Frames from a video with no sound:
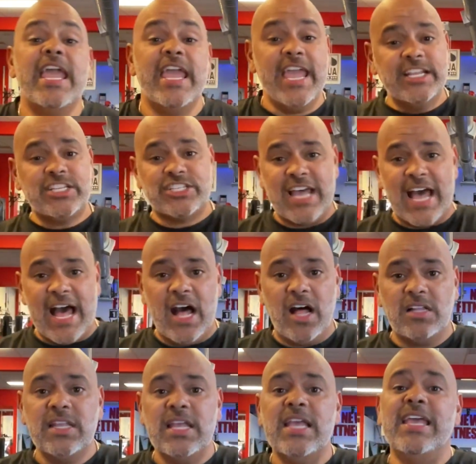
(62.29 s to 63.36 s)
Each
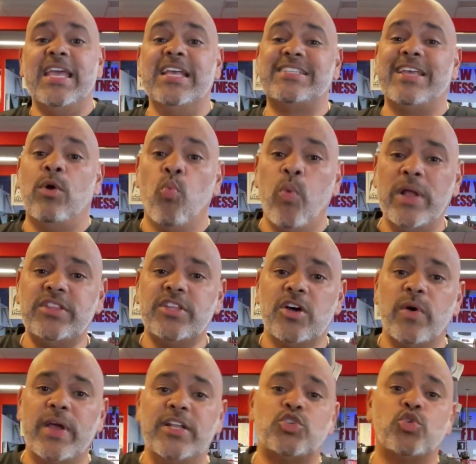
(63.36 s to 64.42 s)
tile is a
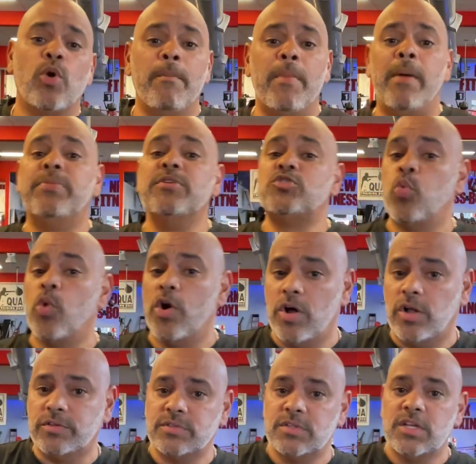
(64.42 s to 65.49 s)
window into a member's
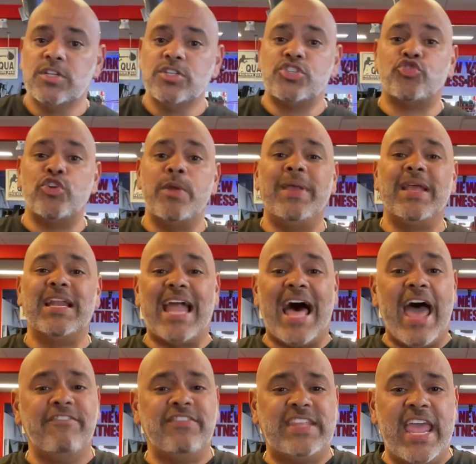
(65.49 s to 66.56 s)
world, streaming
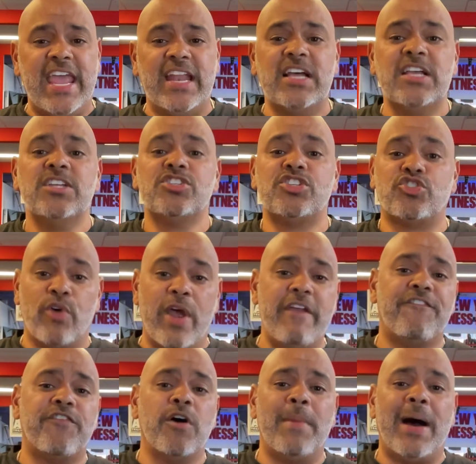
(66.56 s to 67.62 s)
live data straight
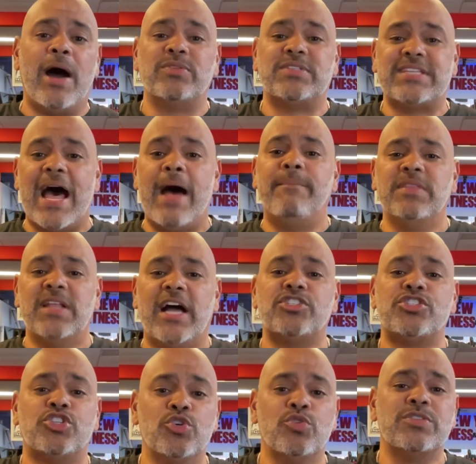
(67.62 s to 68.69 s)
from our
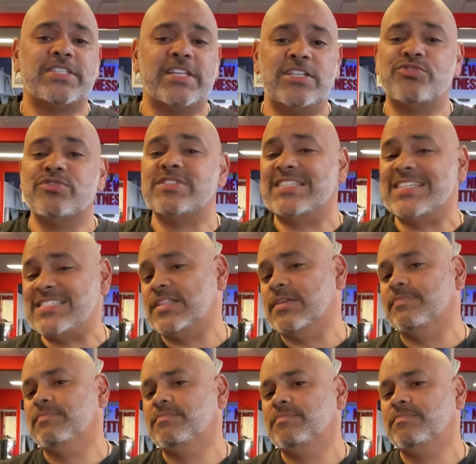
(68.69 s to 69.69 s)
top-notch dual sensor system.